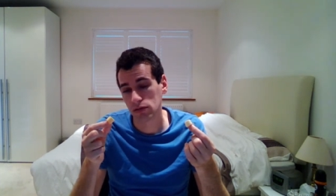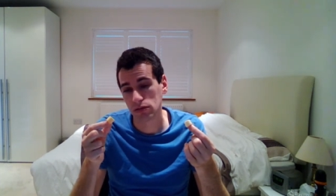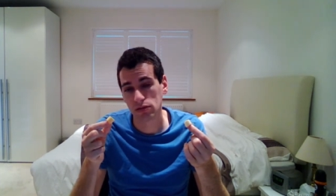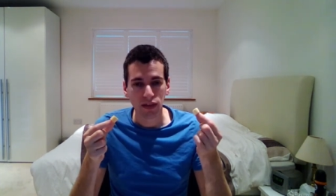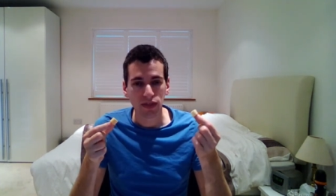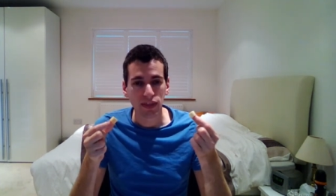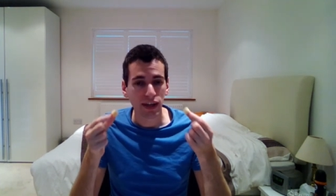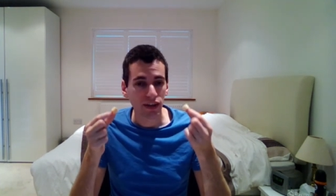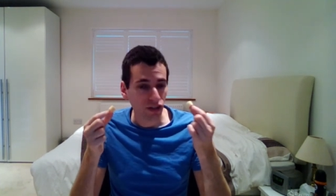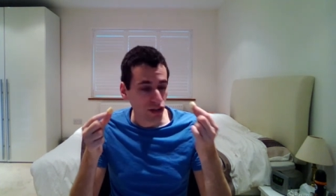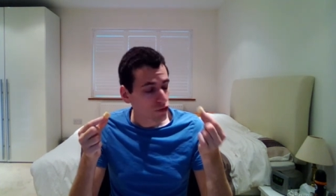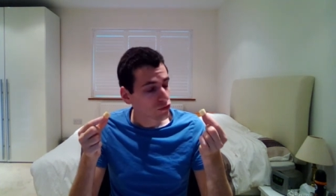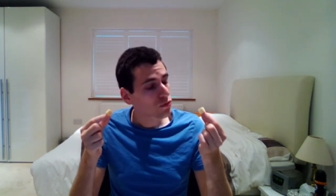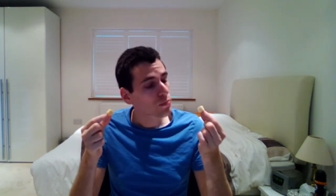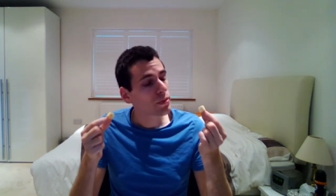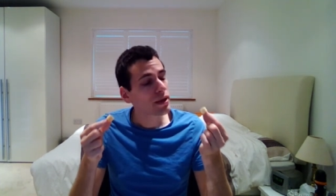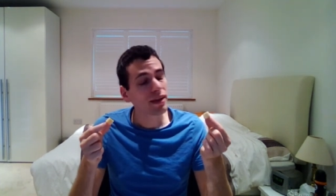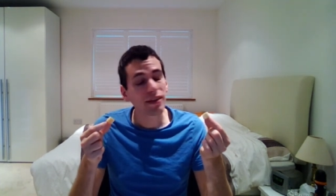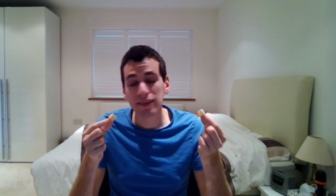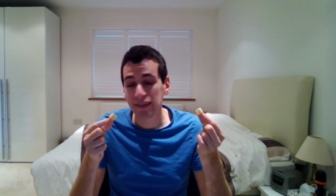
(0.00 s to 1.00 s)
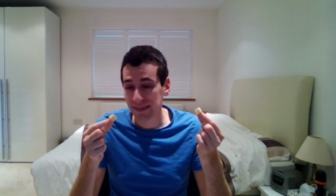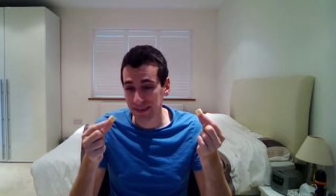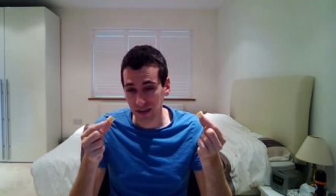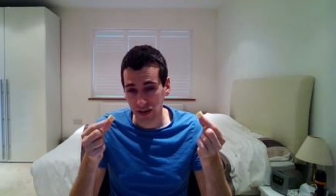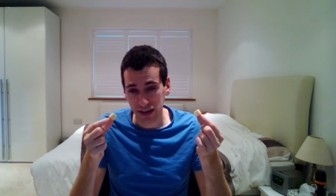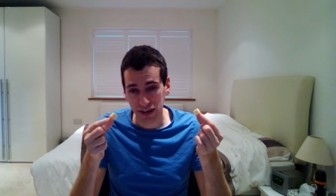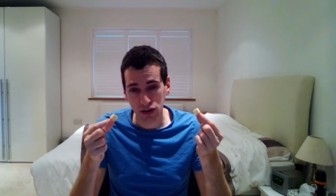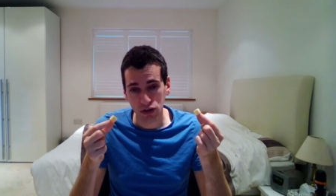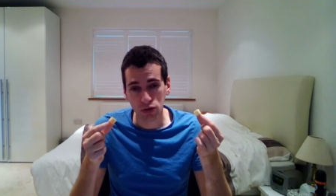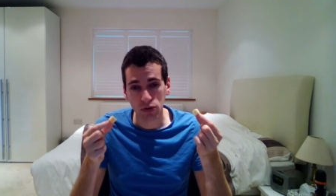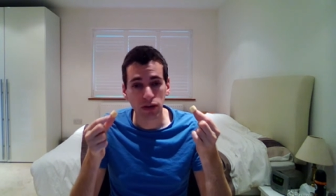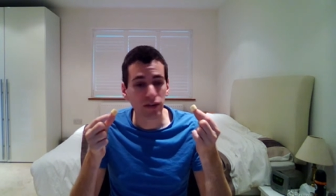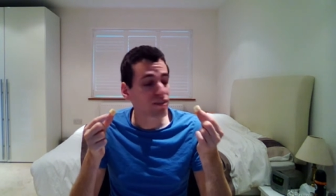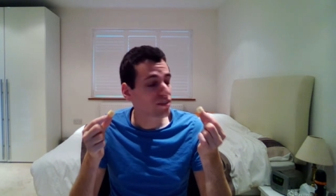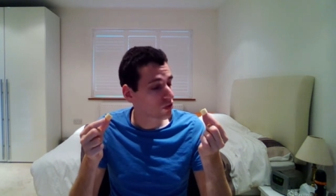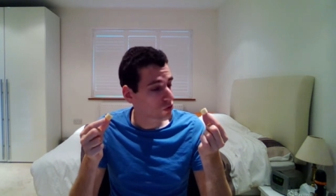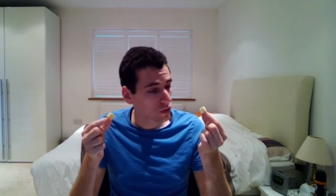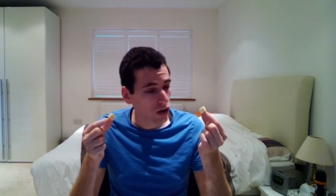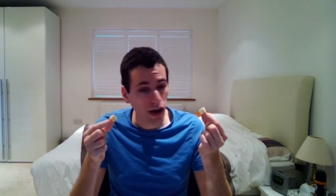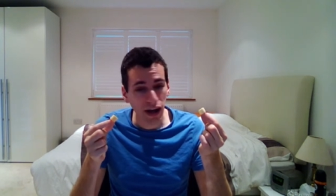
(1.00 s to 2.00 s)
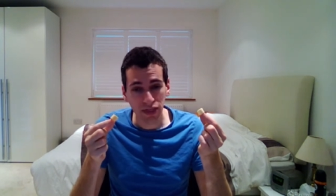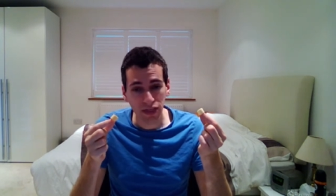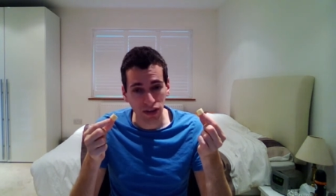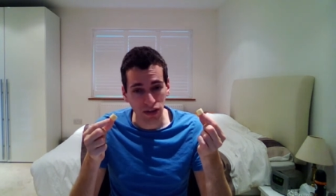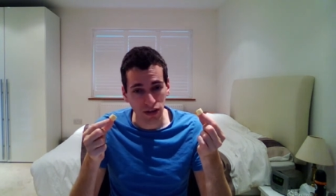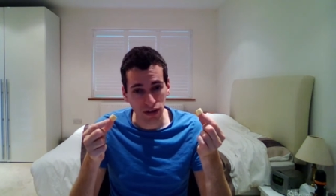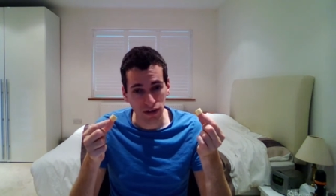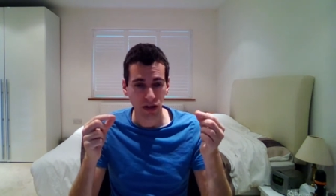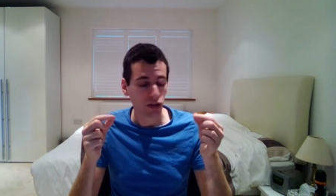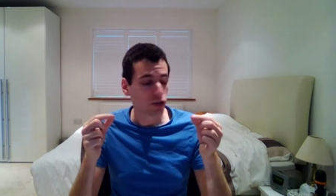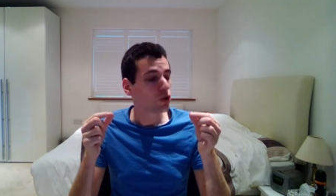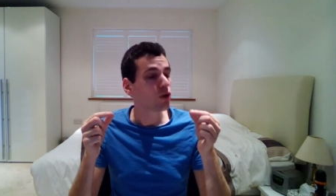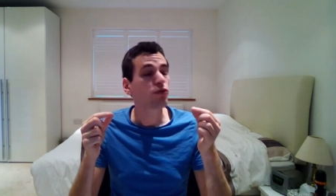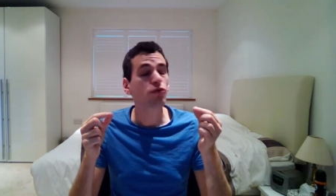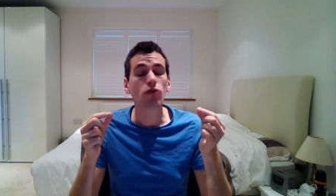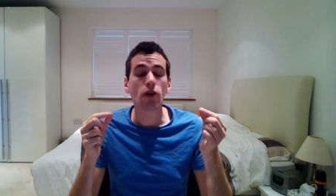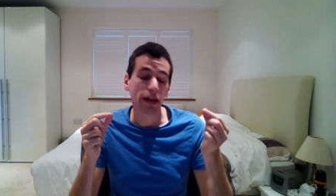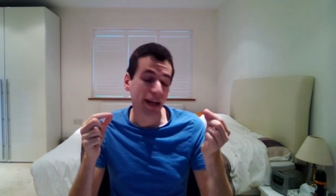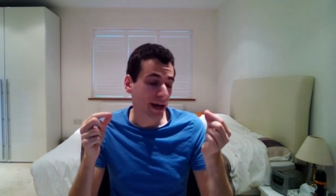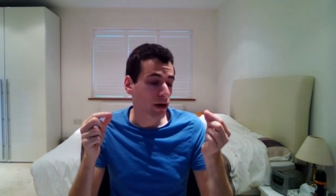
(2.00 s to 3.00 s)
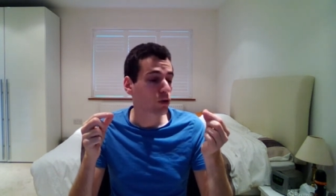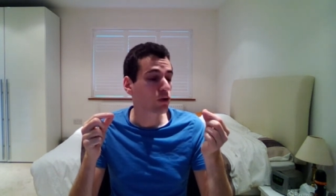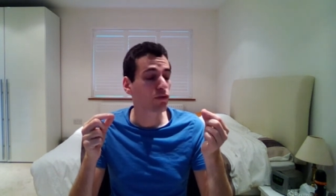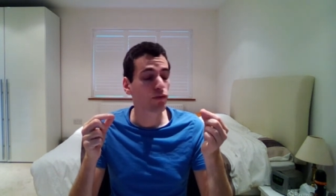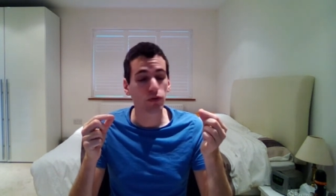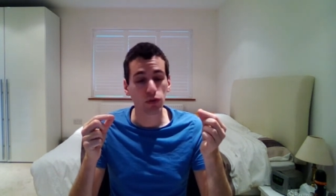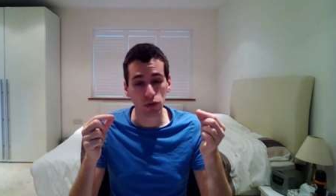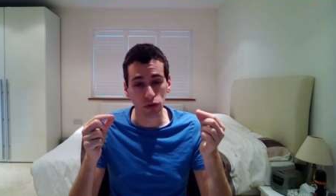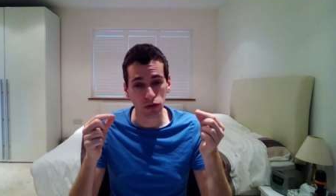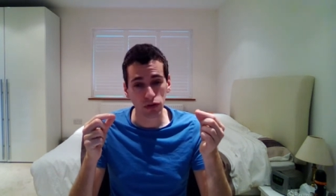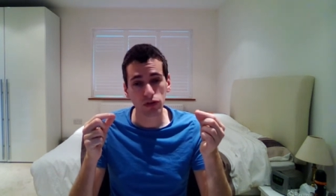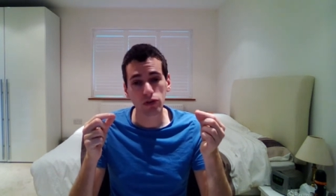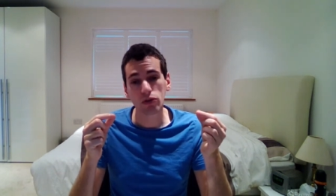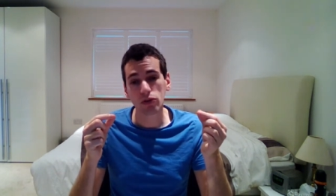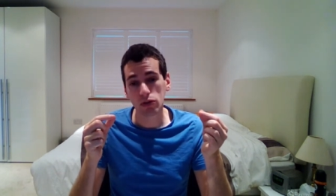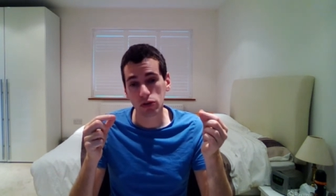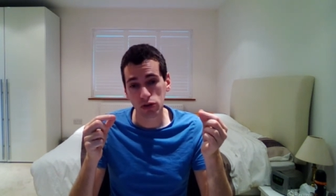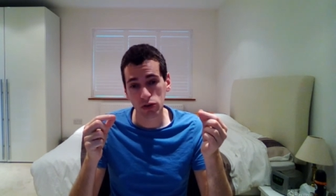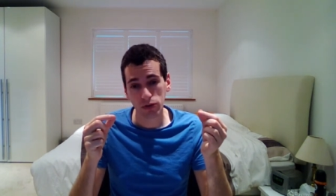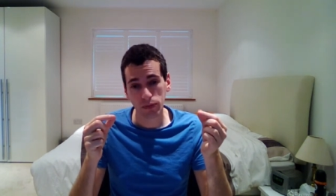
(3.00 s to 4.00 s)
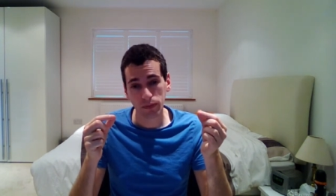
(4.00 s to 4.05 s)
Then just repeat this cycle until either you have run out of food or